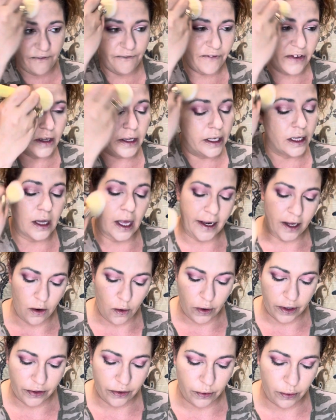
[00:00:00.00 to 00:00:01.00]
feeling like
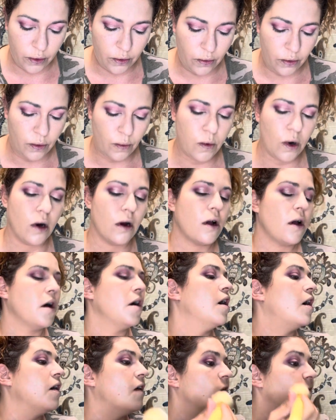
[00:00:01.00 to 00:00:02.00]
going through the work
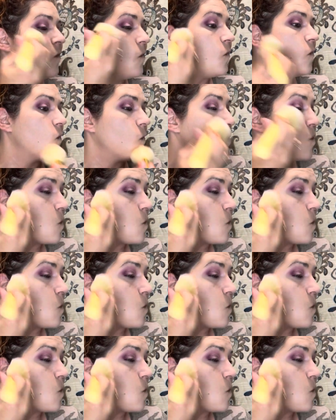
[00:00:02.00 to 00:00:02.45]
of